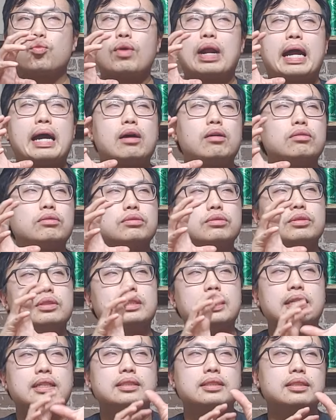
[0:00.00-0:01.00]

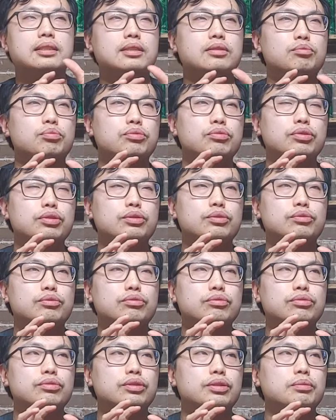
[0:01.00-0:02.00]
rounds that acidity really,
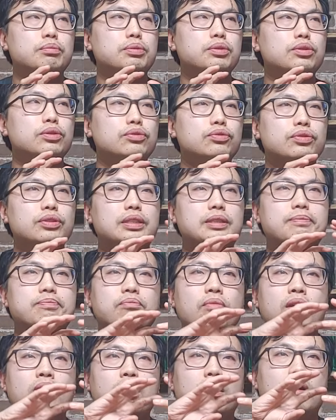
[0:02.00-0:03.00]
really
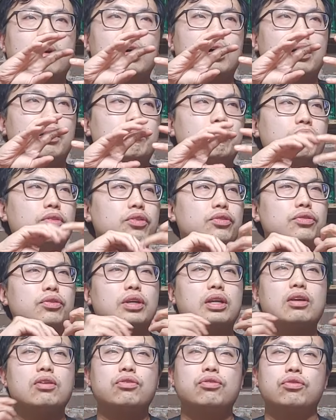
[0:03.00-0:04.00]
beautifully. Um, there's
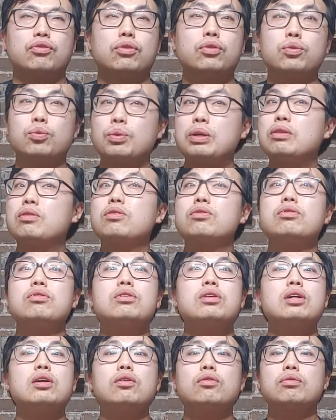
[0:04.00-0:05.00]
little kiss of sweetness
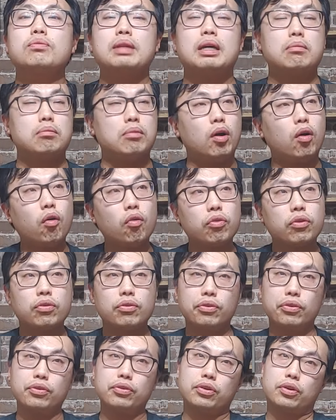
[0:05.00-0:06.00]
in here from that malt,
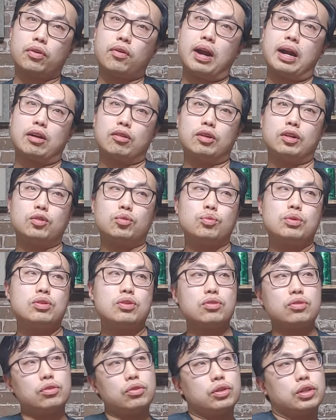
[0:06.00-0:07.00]
a little crackery
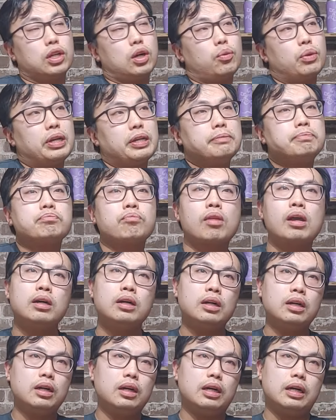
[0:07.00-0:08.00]
sweetness, a little doughy.
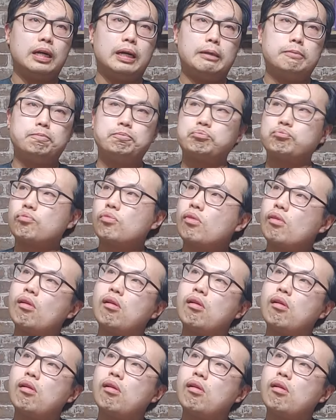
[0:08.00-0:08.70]
Um,